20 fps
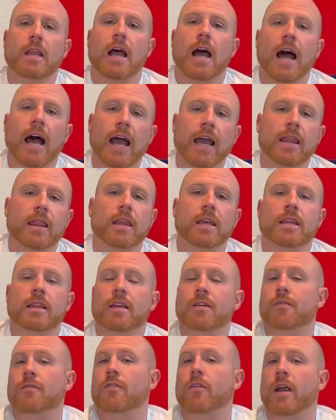I think
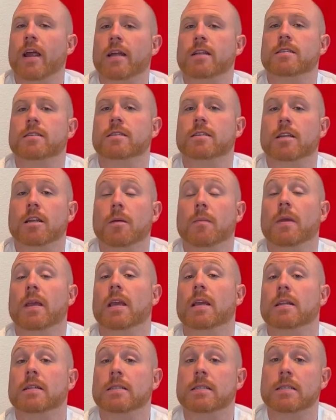that France is going to be
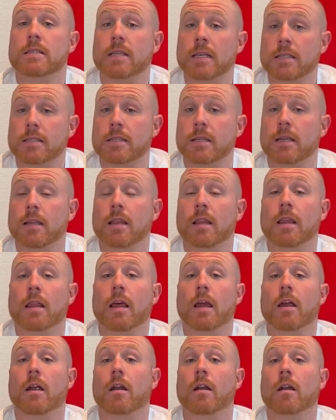consistent.
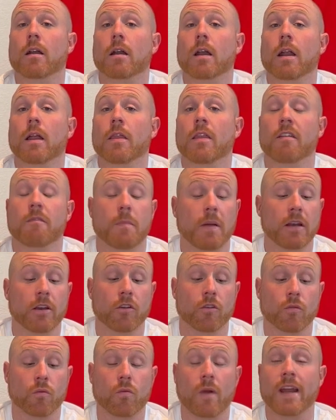They've been
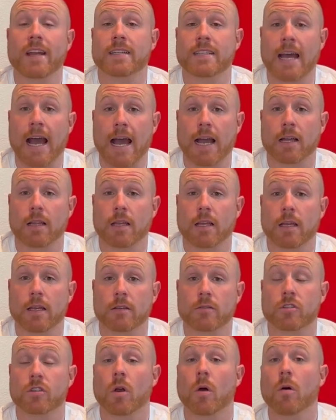great tackling.
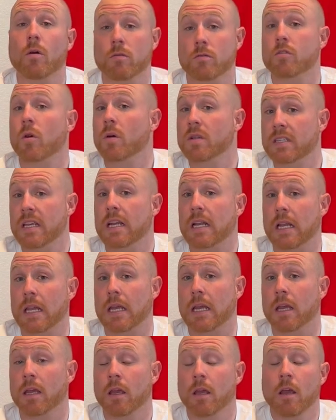So is
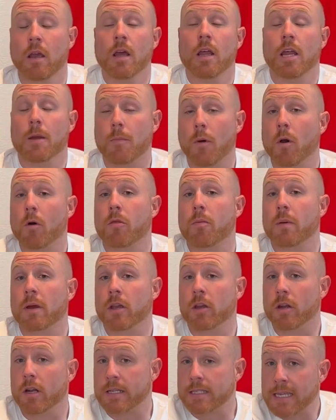Italy. They've both been
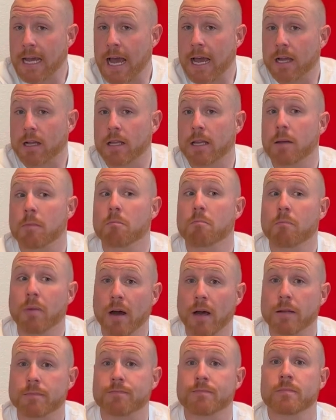good at tackling,
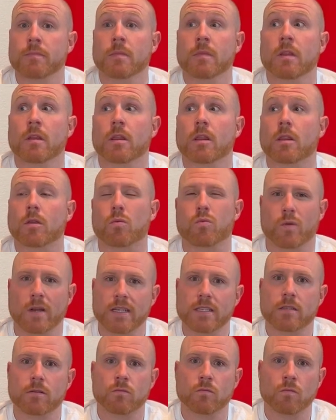but the
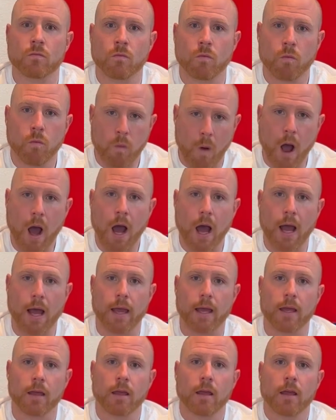reason
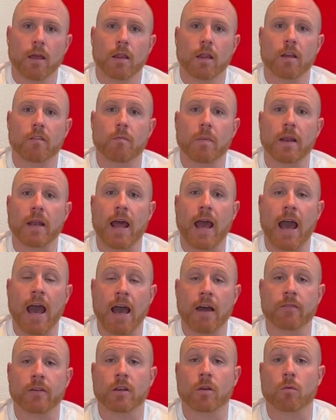why they've been
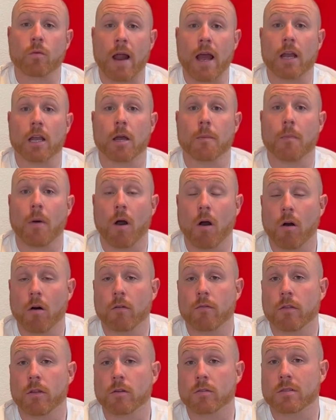having to rack up all
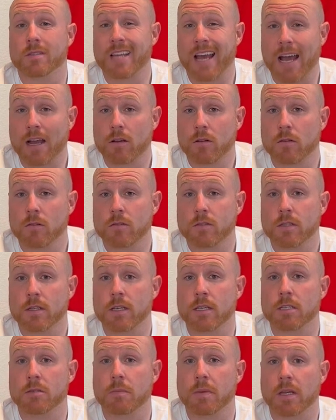of those tackles
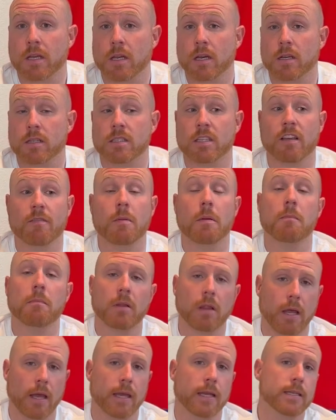is because they've been
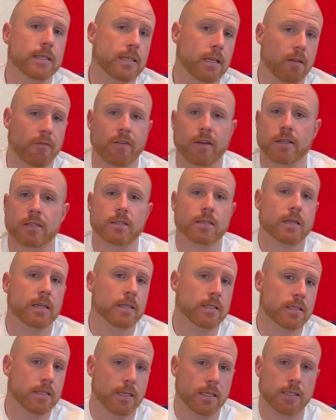playing defense
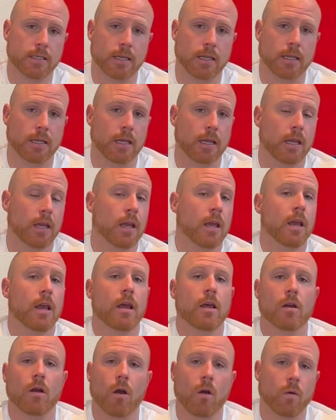consistently,
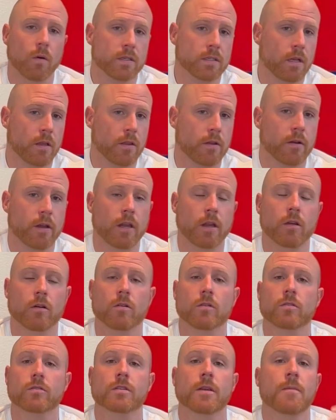always on their
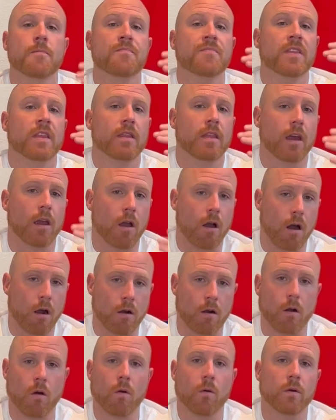heels. They
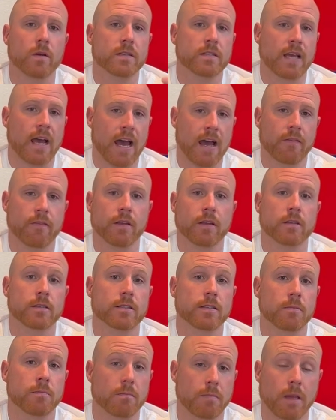are always having
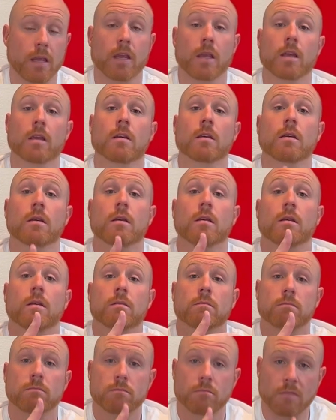to be
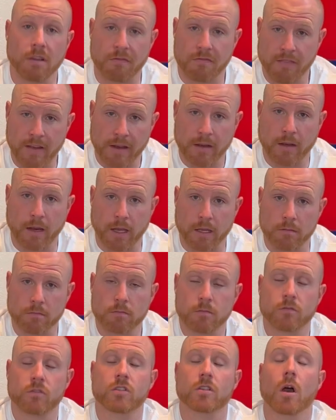defending.
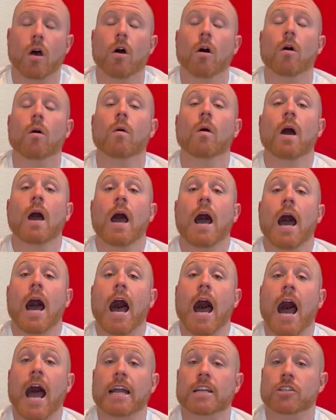So
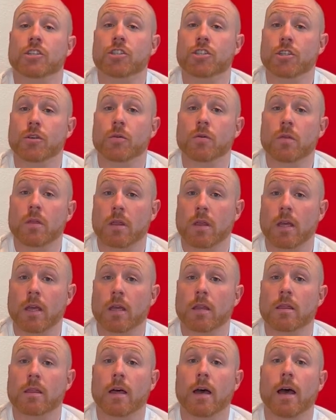I do
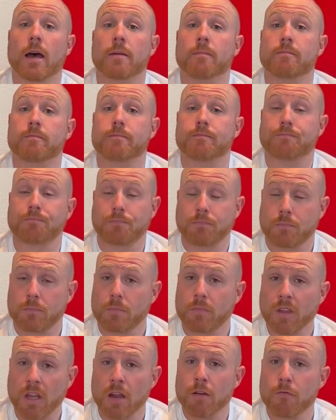think that
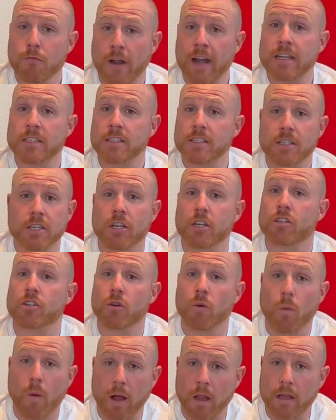France is going to do
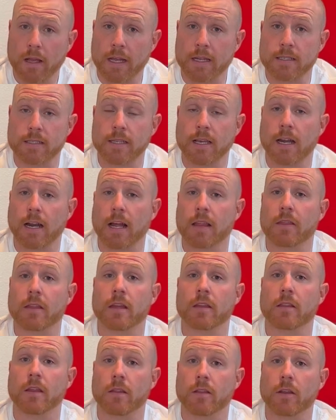well against that. I
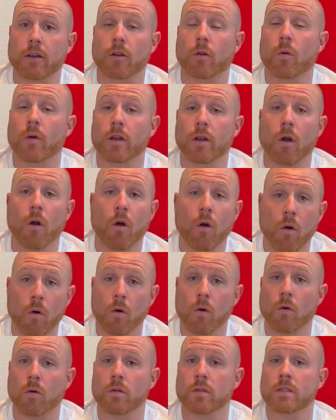think that they're going to
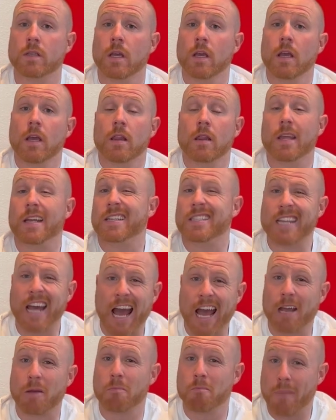hold the
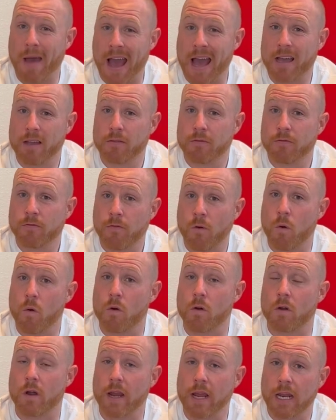attack back
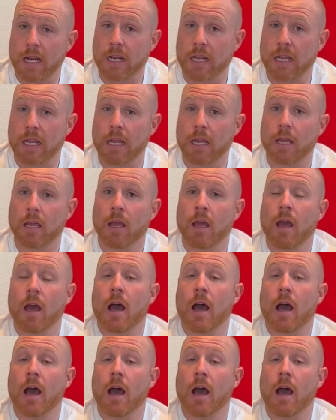for Italy.